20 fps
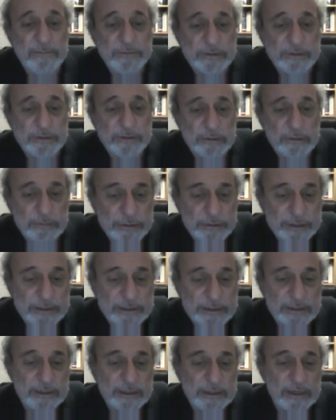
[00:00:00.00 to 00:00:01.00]
Duluth
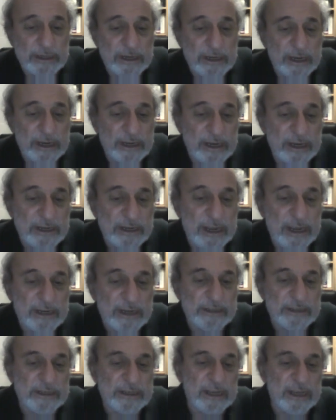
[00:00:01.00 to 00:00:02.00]

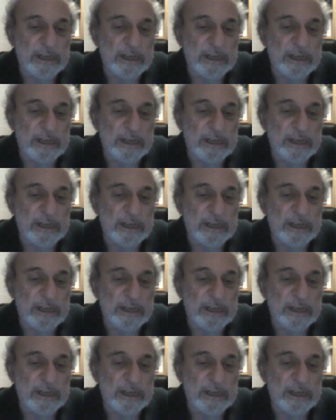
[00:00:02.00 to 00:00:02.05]
and